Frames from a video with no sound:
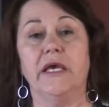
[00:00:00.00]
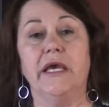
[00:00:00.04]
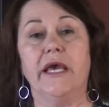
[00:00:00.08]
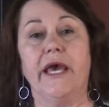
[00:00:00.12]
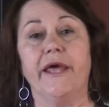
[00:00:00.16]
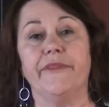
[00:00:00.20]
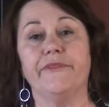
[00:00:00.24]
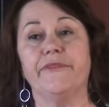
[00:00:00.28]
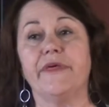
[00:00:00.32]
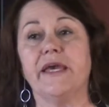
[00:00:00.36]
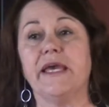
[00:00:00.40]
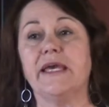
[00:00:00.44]

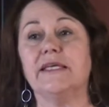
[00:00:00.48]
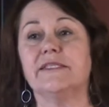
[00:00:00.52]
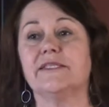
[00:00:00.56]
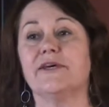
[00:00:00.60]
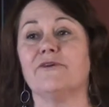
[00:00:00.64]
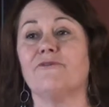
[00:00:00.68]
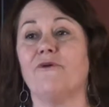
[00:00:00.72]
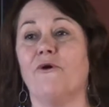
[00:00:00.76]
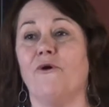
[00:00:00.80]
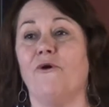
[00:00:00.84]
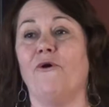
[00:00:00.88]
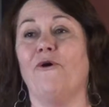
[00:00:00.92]
And these
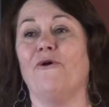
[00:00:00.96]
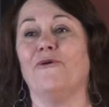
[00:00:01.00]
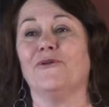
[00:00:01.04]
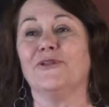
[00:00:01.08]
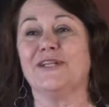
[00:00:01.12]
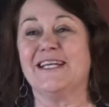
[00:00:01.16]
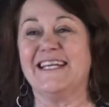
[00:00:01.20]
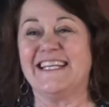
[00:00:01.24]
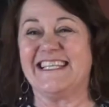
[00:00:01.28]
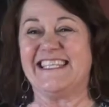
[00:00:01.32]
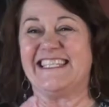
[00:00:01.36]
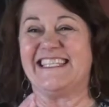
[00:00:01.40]
are
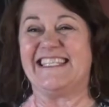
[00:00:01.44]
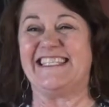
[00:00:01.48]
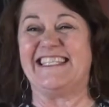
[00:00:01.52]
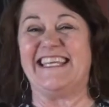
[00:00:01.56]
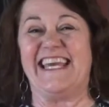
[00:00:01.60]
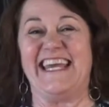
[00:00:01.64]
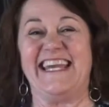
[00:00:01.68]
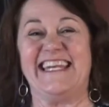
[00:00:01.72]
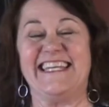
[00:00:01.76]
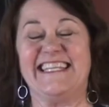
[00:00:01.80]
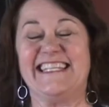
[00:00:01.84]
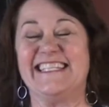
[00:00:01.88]
all
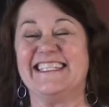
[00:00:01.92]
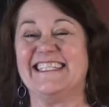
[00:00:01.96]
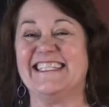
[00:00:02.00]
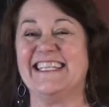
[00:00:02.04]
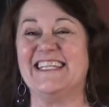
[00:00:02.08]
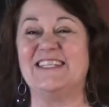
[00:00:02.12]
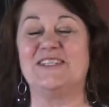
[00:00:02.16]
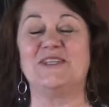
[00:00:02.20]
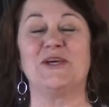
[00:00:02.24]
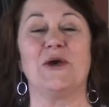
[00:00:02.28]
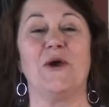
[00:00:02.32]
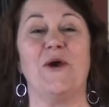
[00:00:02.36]
sin
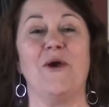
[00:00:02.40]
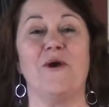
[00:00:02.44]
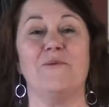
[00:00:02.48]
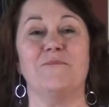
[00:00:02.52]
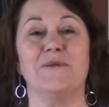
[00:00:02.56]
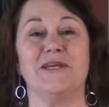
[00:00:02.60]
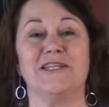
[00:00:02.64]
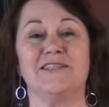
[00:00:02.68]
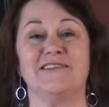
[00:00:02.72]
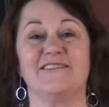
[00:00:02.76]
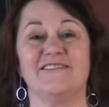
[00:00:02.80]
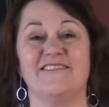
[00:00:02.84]

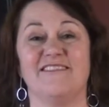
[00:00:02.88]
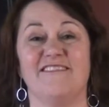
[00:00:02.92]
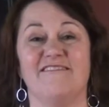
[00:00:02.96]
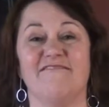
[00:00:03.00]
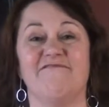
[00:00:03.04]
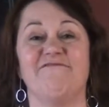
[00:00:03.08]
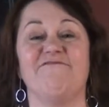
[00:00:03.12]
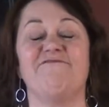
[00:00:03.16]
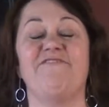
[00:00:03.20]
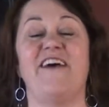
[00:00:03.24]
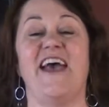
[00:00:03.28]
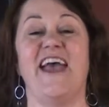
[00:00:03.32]
determined
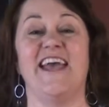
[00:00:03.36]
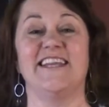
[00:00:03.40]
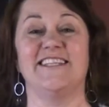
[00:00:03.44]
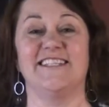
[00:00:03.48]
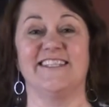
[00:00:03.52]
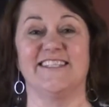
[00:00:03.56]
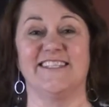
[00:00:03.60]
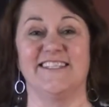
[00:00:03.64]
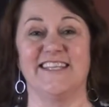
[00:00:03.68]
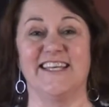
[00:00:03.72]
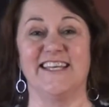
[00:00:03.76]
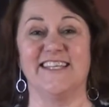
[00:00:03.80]

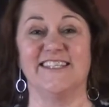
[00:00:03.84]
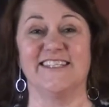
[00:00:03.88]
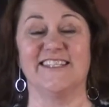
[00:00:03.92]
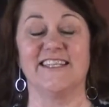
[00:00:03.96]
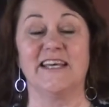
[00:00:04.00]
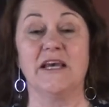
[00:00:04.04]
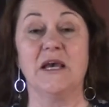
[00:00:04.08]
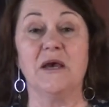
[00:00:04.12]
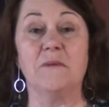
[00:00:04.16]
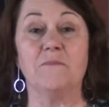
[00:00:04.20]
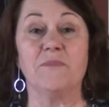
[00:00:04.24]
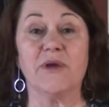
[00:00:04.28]
fantasies
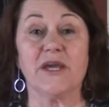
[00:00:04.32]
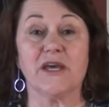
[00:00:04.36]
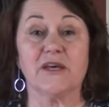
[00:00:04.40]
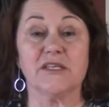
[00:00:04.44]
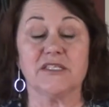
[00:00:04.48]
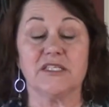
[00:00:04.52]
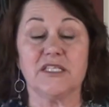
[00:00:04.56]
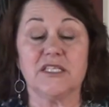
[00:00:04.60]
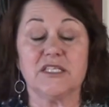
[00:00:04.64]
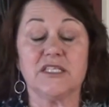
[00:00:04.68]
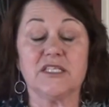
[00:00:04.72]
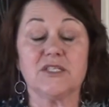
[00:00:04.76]

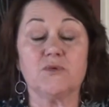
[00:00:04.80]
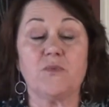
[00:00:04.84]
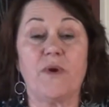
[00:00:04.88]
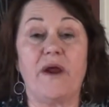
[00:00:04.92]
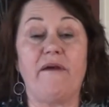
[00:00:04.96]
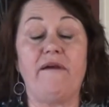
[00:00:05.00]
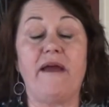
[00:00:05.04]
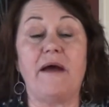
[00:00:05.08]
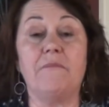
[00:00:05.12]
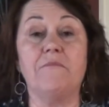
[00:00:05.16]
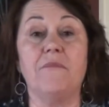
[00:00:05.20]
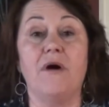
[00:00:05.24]
because this is
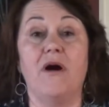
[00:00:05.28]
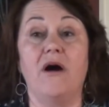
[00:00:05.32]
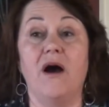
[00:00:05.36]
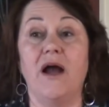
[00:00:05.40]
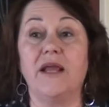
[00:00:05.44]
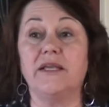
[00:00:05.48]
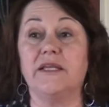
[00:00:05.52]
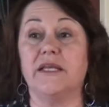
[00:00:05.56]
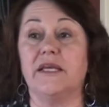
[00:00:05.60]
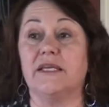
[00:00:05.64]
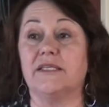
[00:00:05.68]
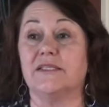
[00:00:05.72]
where our
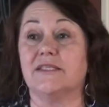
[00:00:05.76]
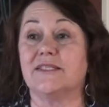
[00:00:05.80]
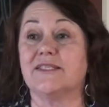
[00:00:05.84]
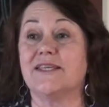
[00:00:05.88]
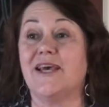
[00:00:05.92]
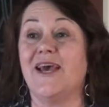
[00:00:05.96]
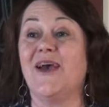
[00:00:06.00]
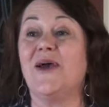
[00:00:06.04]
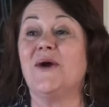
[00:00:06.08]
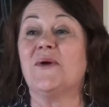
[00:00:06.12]
mind is.